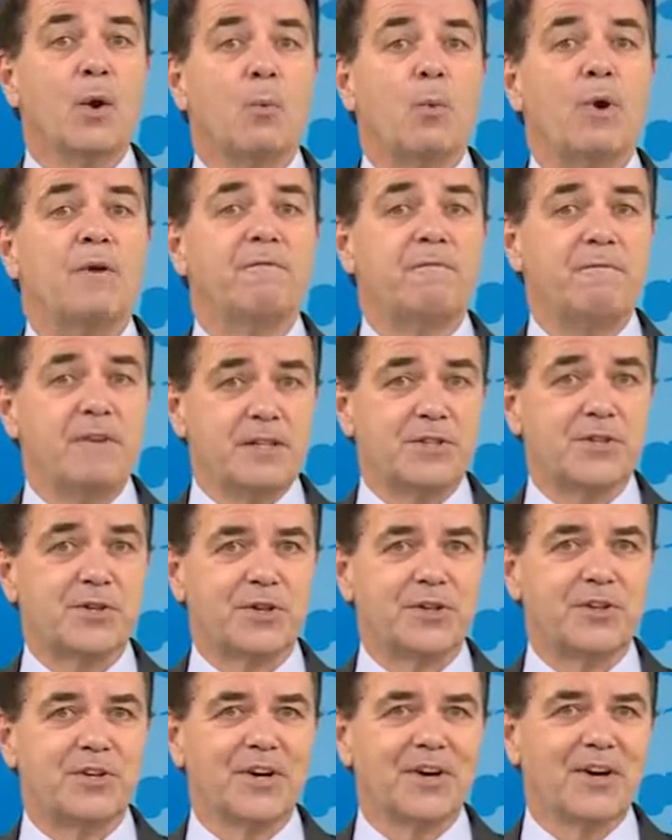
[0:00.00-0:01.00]
with
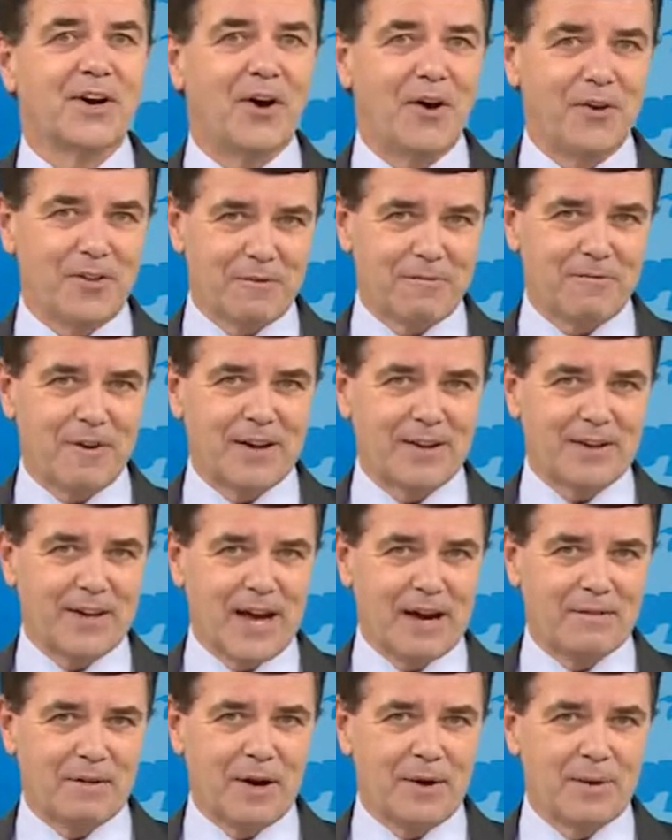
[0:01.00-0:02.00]
Vincent on the front
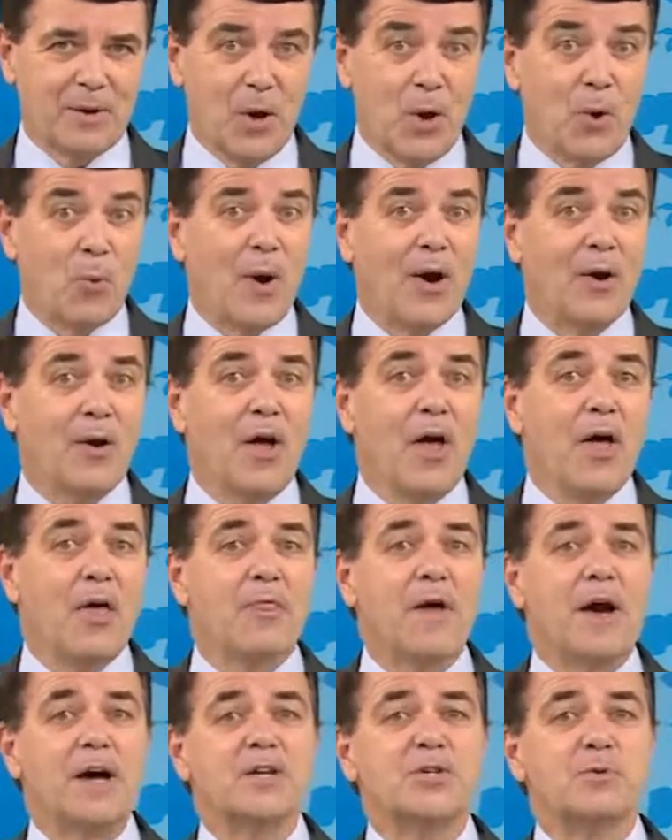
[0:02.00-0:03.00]
cover. Well,
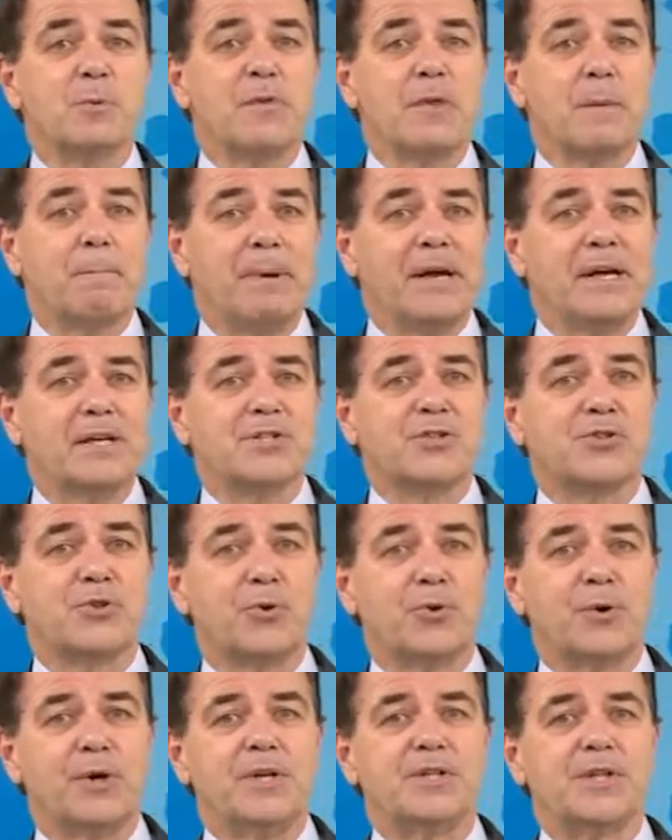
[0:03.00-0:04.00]
those were the biggest
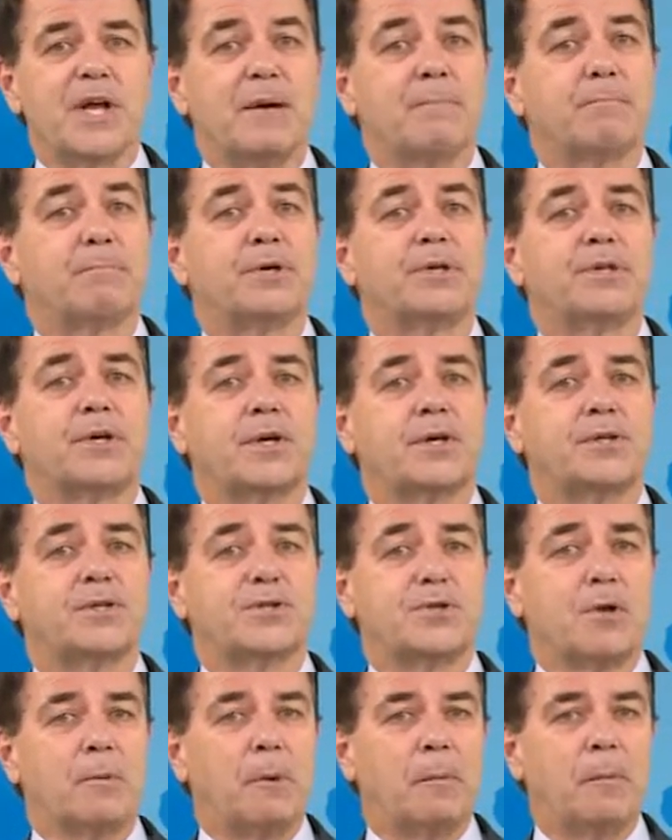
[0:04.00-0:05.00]
stories in printer
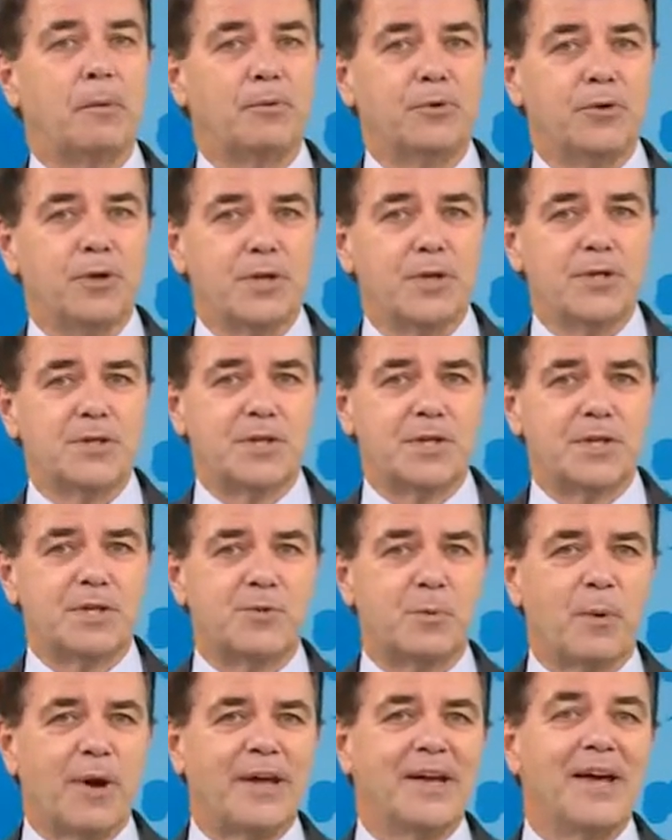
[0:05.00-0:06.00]
consumable news
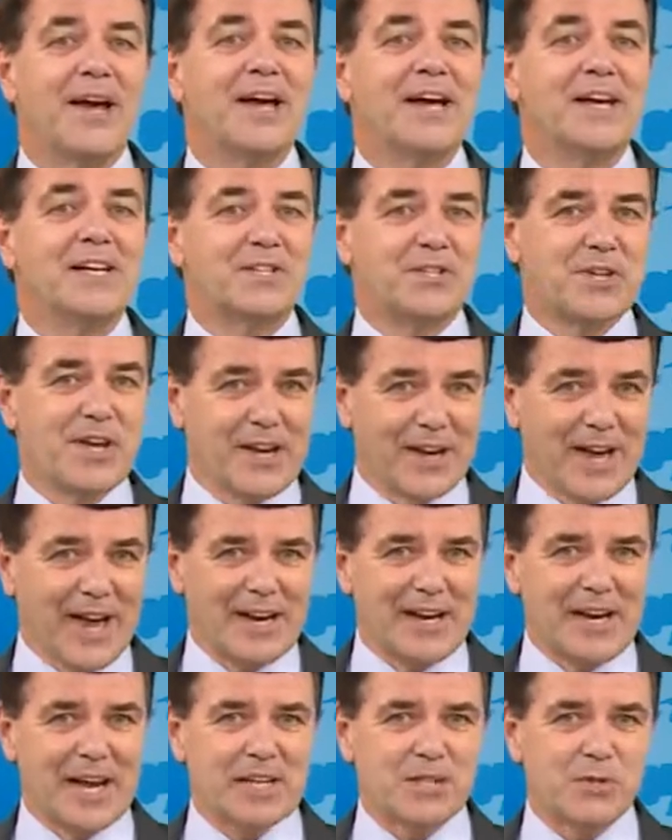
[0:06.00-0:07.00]
this week. See you
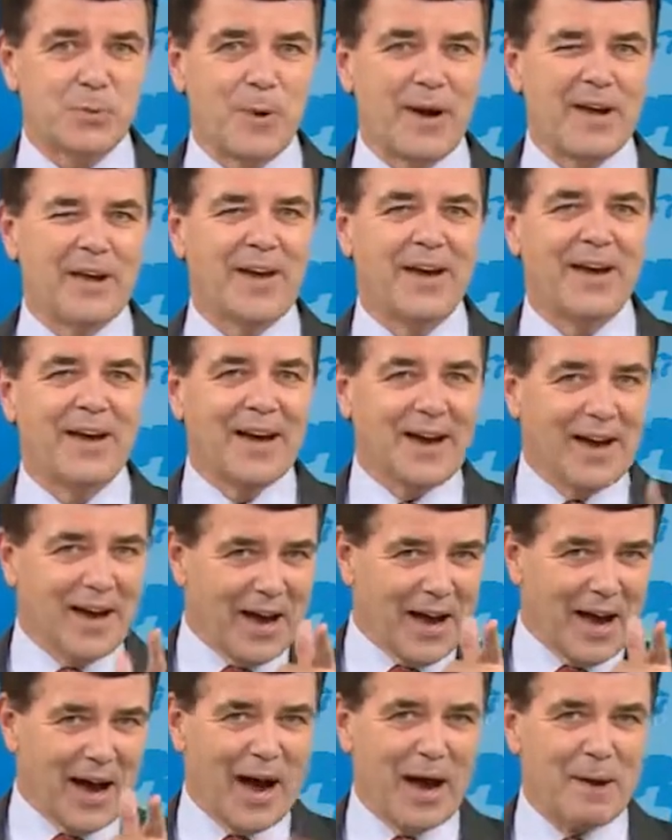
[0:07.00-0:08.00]
again next week.
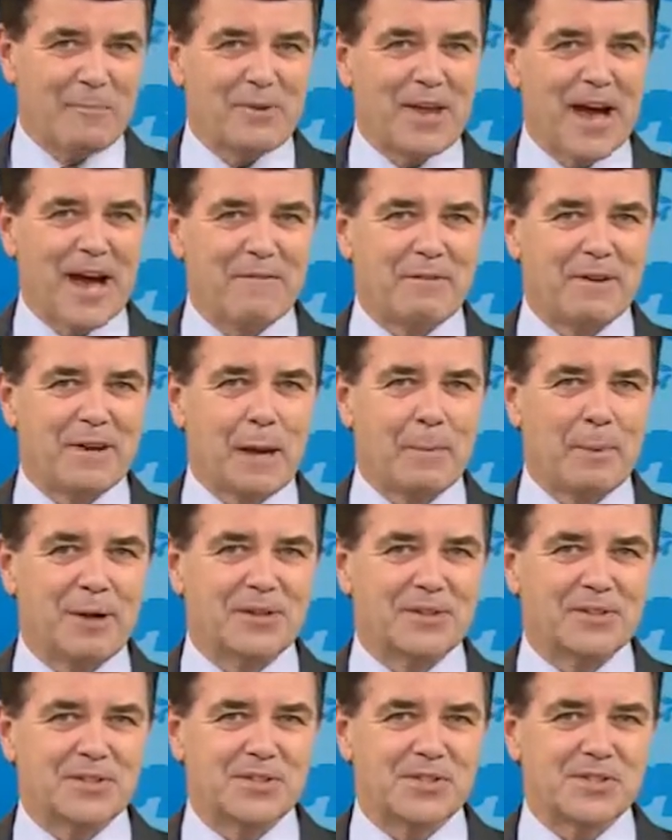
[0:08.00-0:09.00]
I'm David
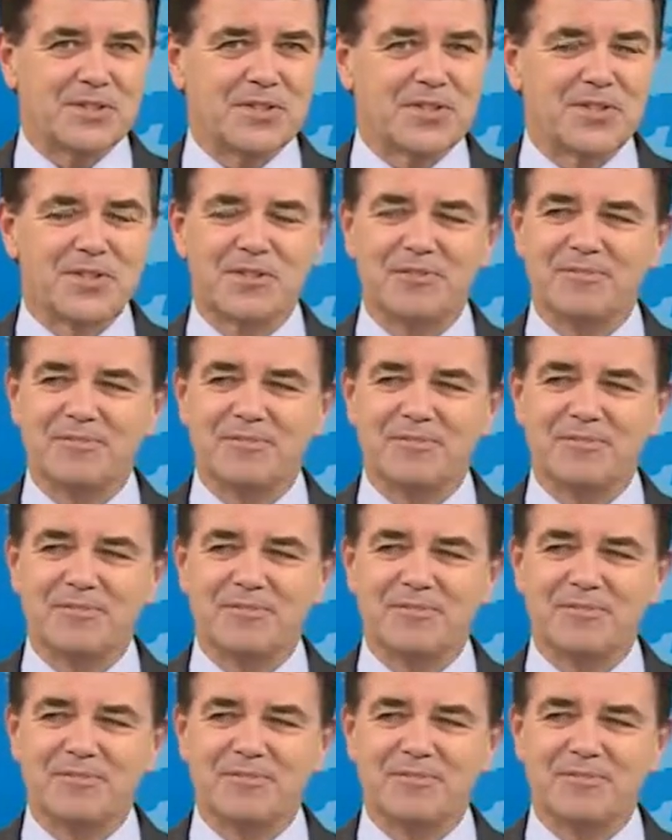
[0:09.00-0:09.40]
Gibbons.